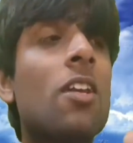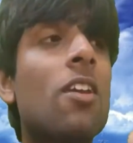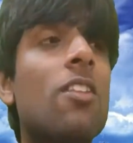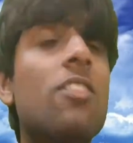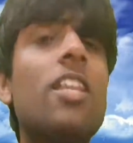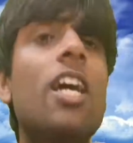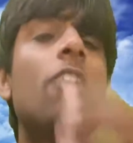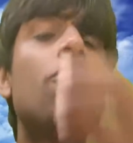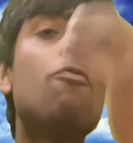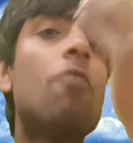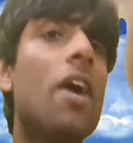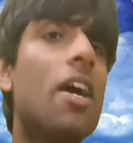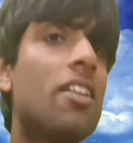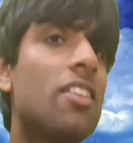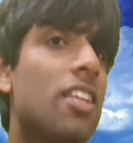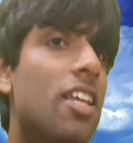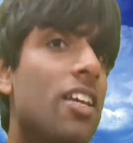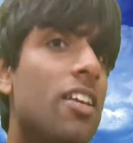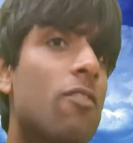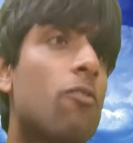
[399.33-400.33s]
Then when
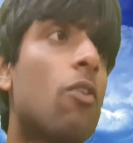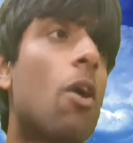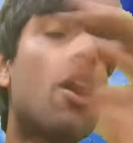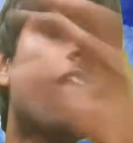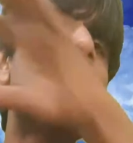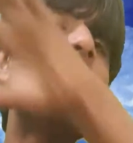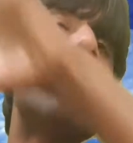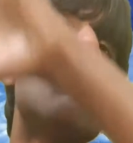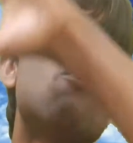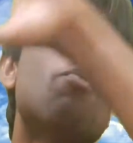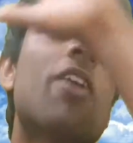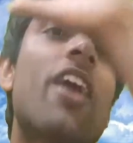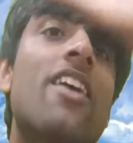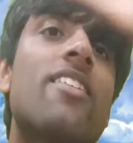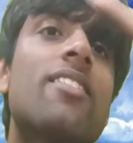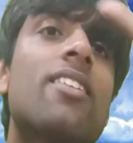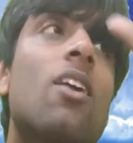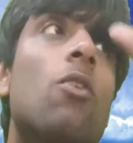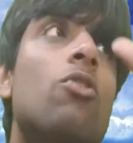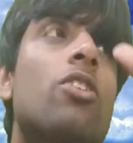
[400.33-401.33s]
they again form gas
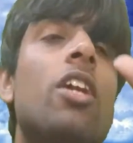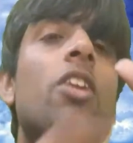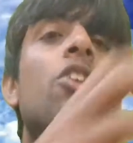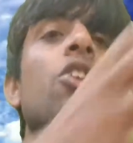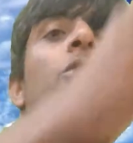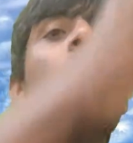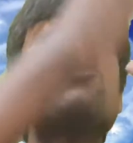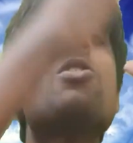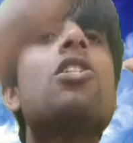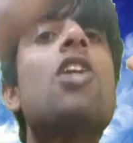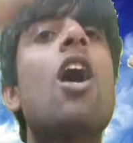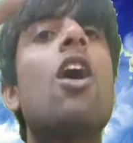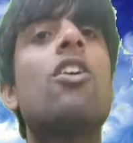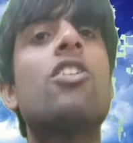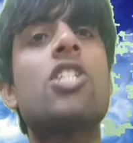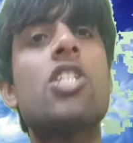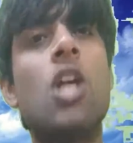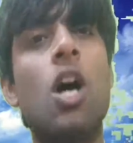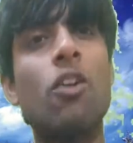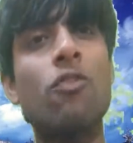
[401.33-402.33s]
cloud, then new start
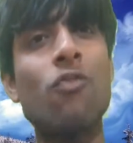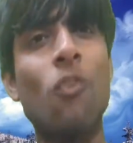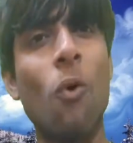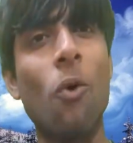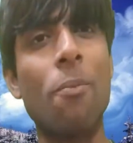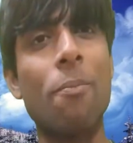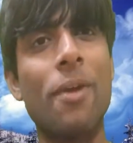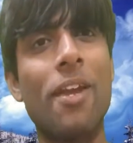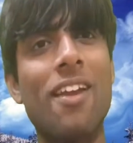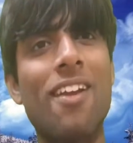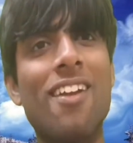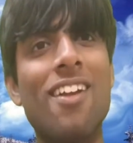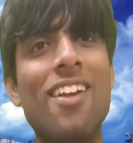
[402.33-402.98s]
forming.